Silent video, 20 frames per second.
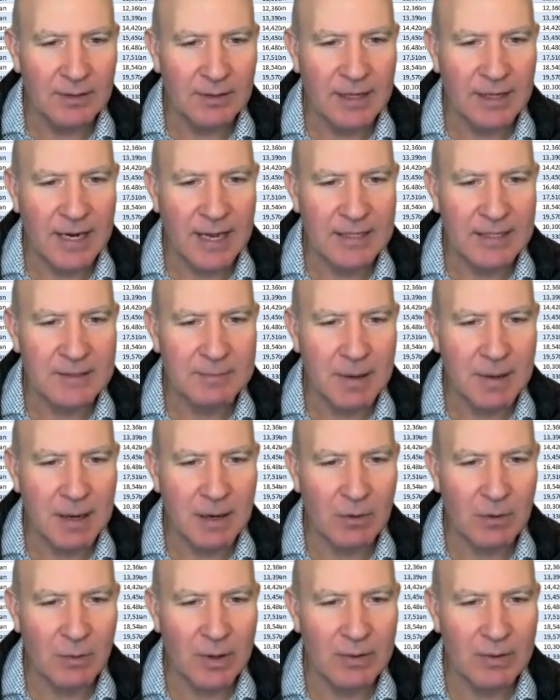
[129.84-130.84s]
that has
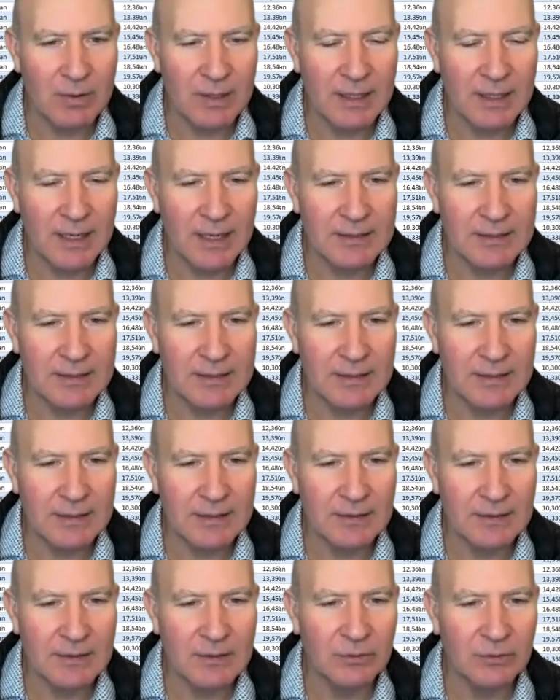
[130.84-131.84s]
PowerQuery connected,
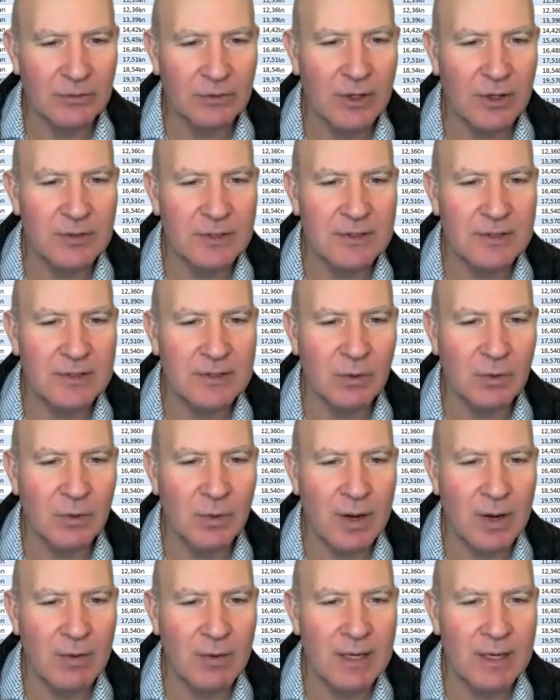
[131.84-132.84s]
you'll notice the
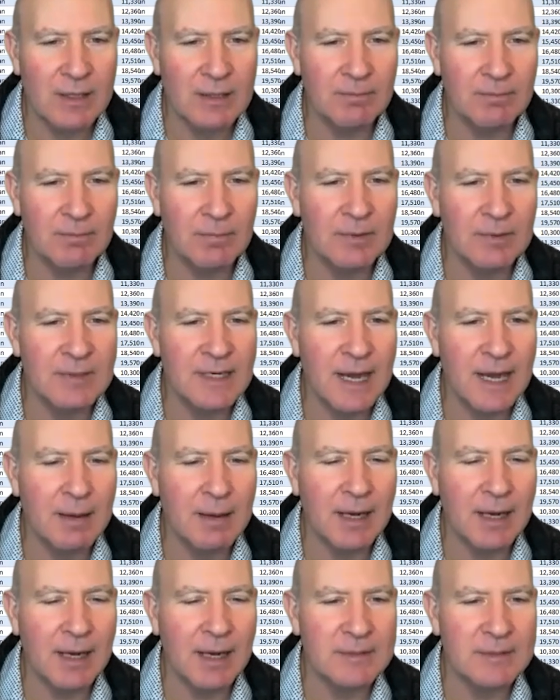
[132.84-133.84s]
query
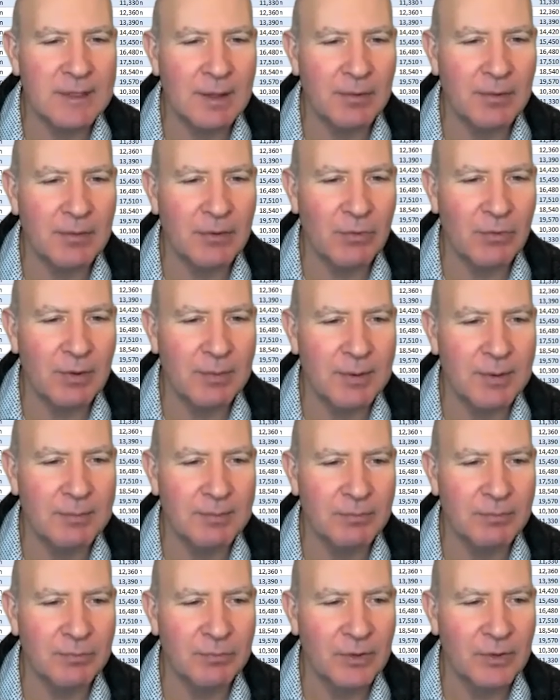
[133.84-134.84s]
tab comes up on the ribbon.
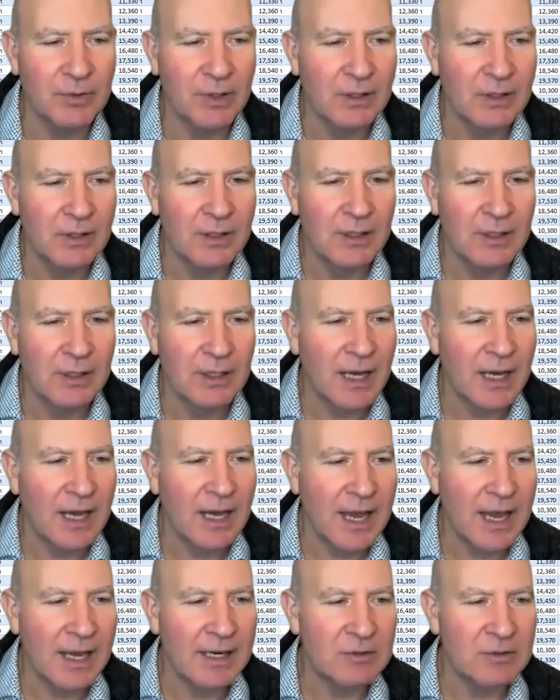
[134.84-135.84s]

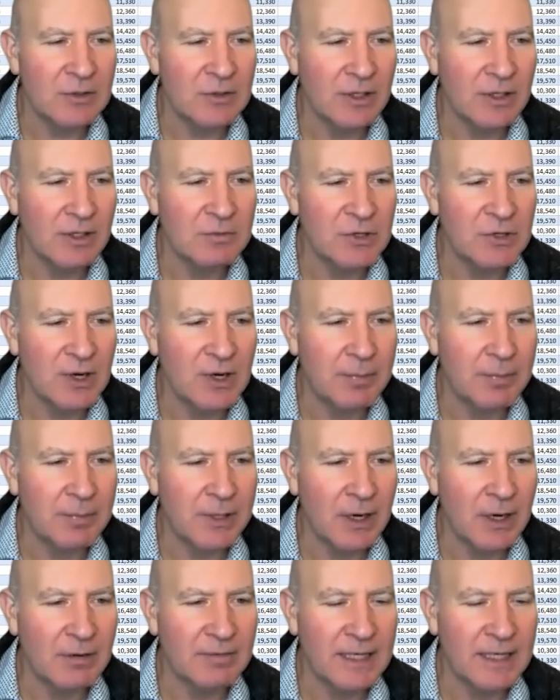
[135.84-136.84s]
And you can jump
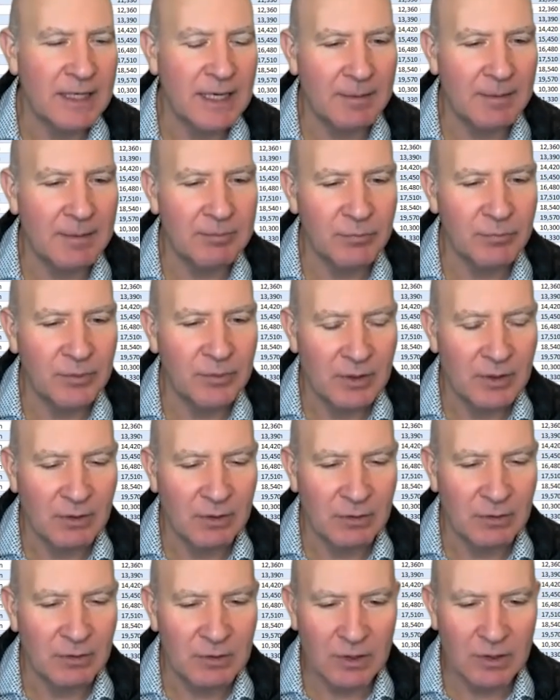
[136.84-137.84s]
in over here.
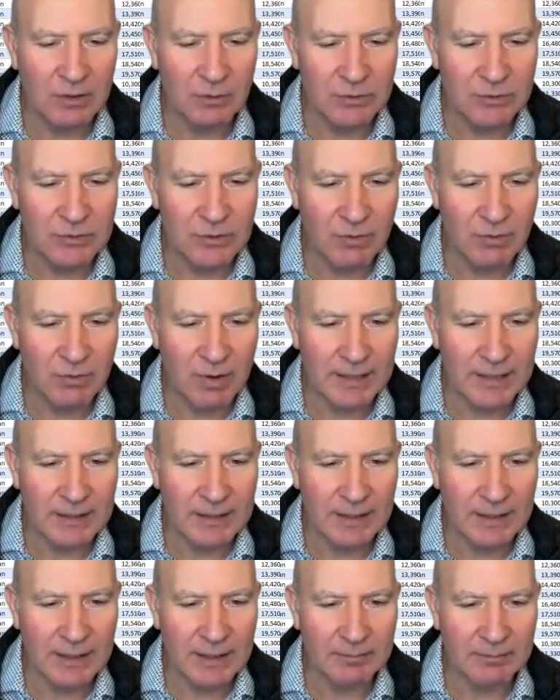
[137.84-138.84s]
You can also right
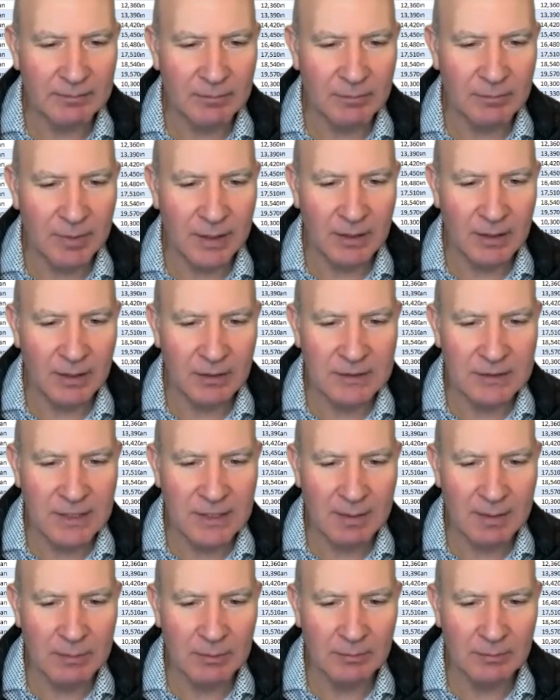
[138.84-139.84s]
click and go
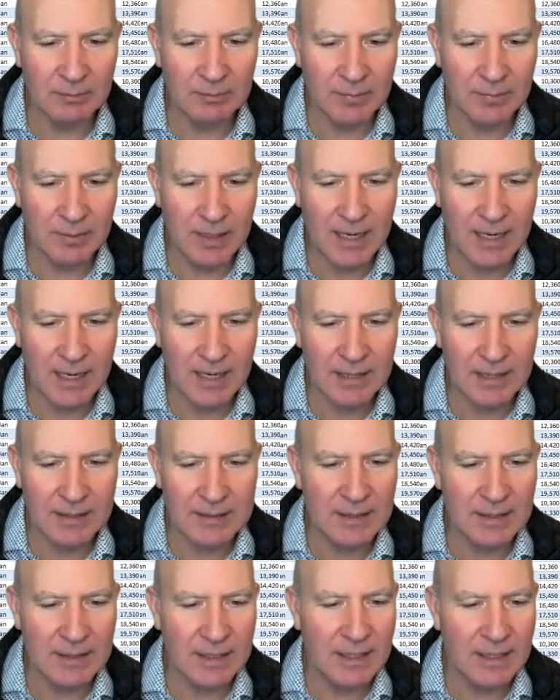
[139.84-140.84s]
table,
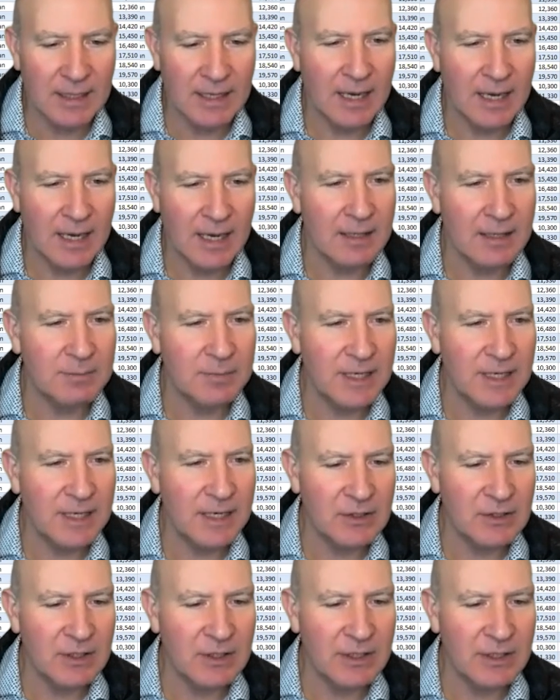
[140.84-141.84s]
edit, and
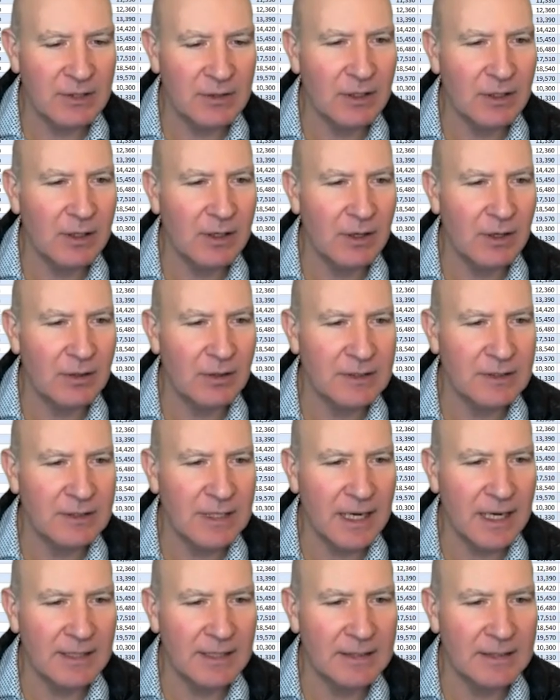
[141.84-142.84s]
potentially you can go
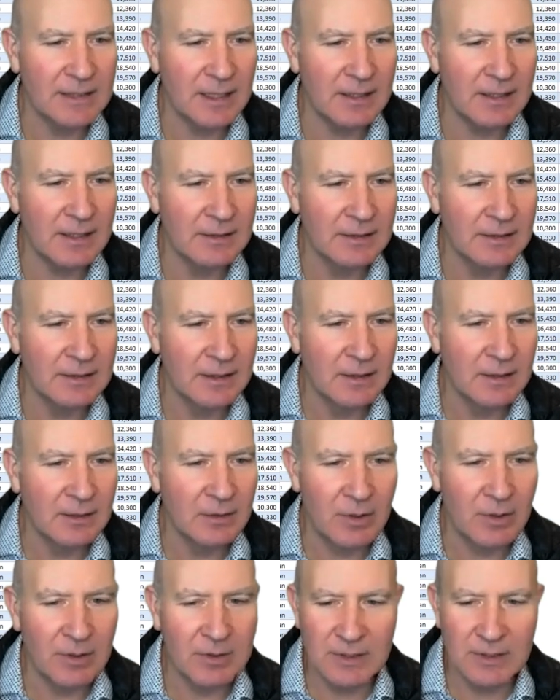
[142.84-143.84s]
data,
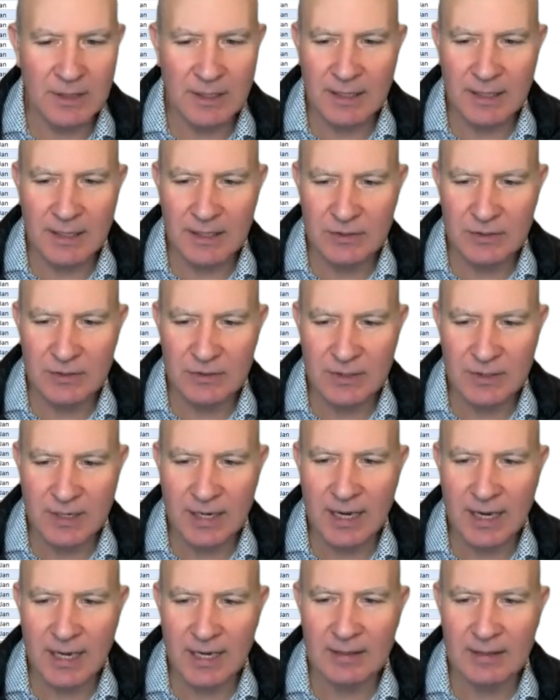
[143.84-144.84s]
queries and connections
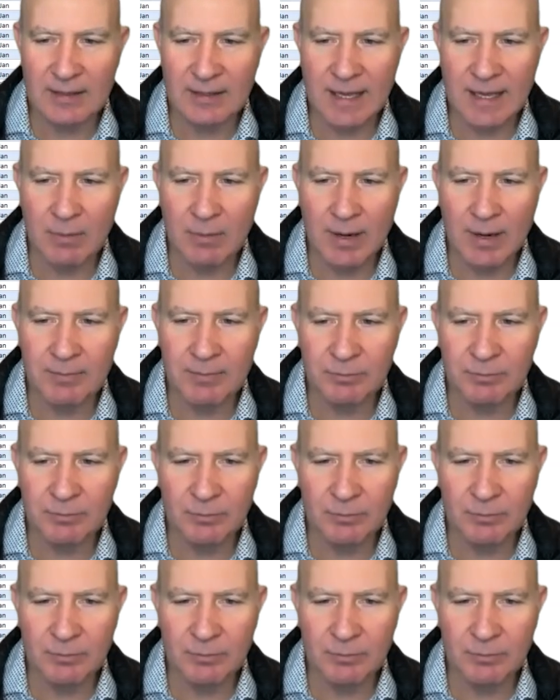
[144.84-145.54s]
and edit that way.